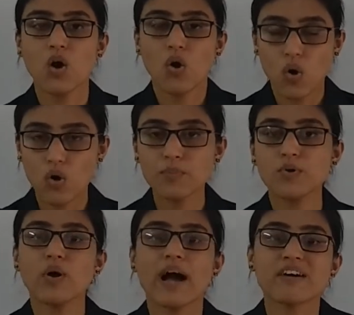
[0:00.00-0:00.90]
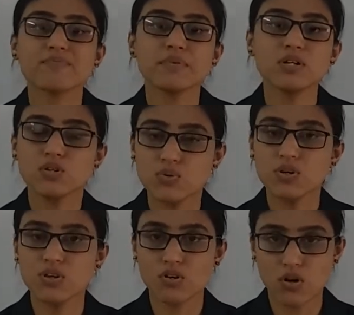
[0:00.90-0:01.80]
hope you have been
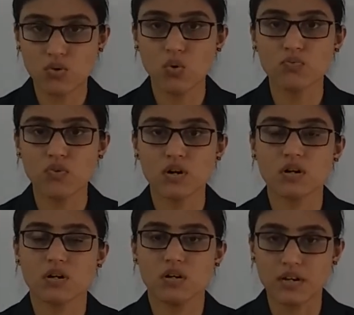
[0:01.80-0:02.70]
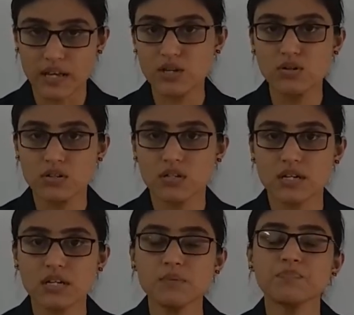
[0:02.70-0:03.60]
doing your homework
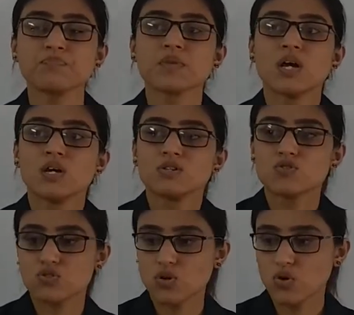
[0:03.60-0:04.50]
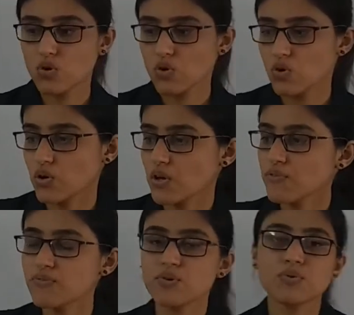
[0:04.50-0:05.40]
regularly. So,
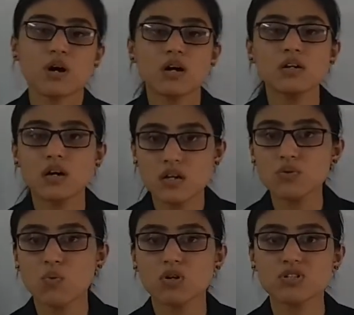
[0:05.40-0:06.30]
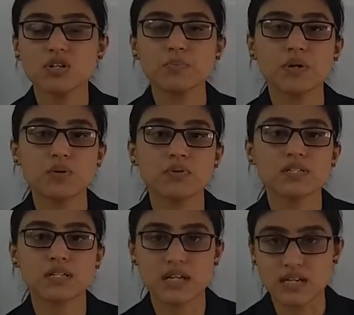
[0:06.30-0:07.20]
if you are done watching previous
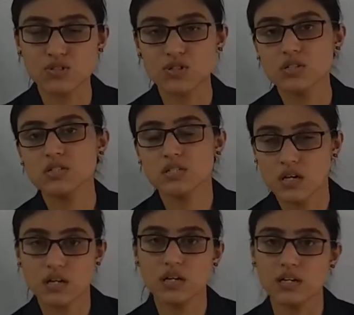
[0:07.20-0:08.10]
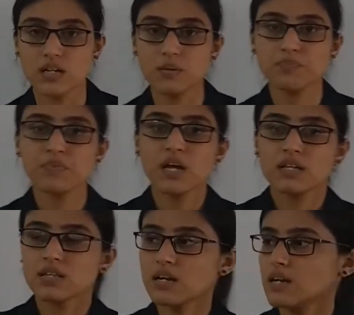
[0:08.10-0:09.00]
lectures thoroughly,
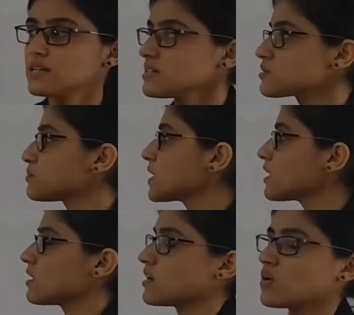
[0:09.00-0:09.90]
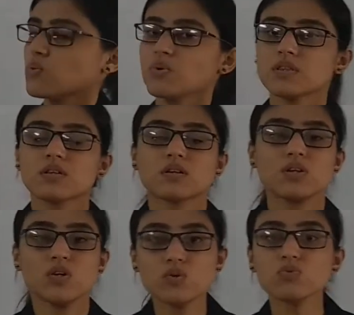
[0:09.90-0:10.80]
then let us begin with
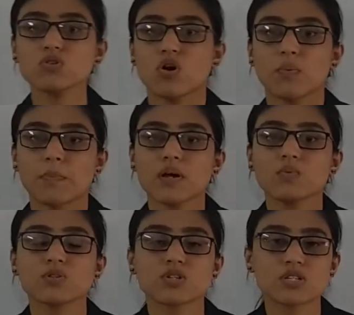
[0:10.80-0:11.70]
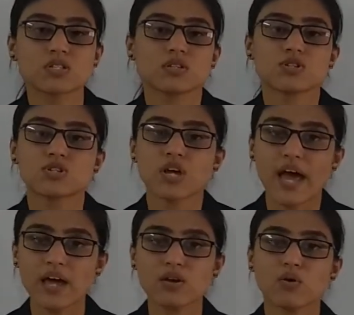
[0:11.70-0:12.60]
the new topic, which is
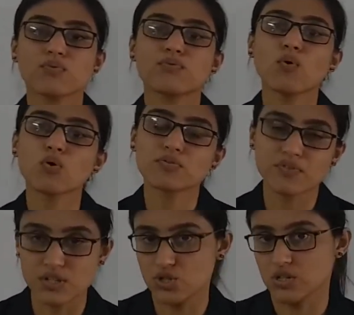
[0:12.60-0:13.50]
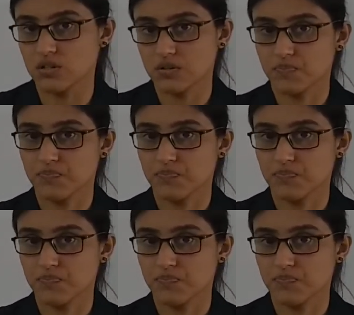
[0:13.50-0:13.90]
share forfeiture.